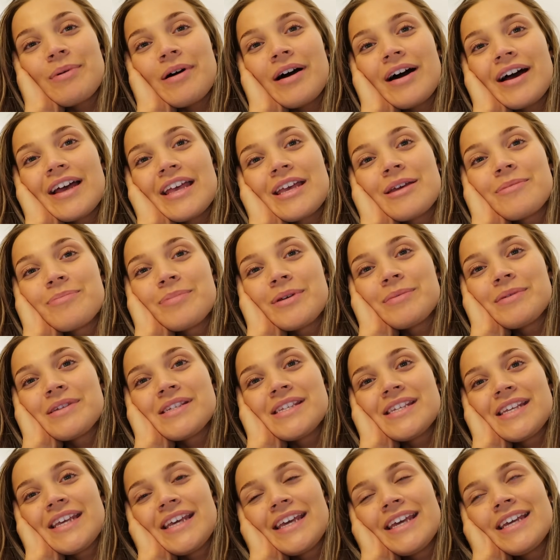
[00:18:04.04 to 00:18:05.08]
by
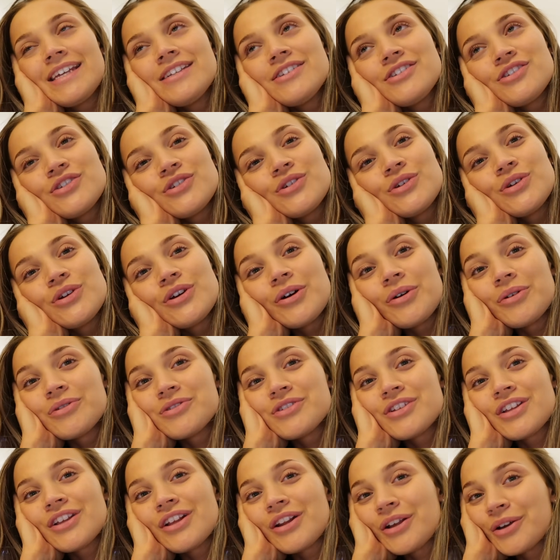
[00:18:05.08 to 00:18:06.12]
BBC to go on
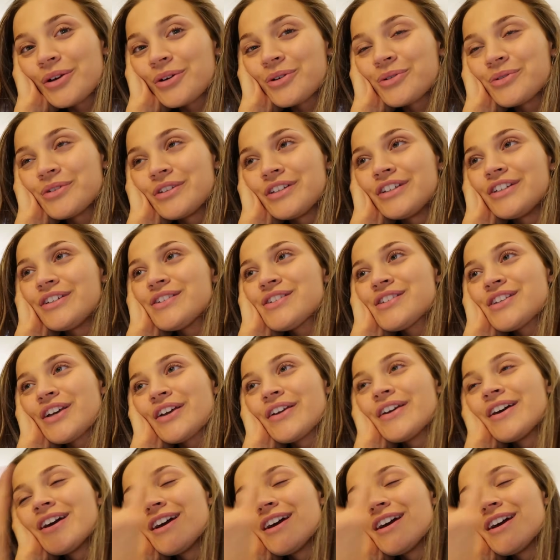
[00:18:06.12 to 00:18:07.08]
to the local news. So,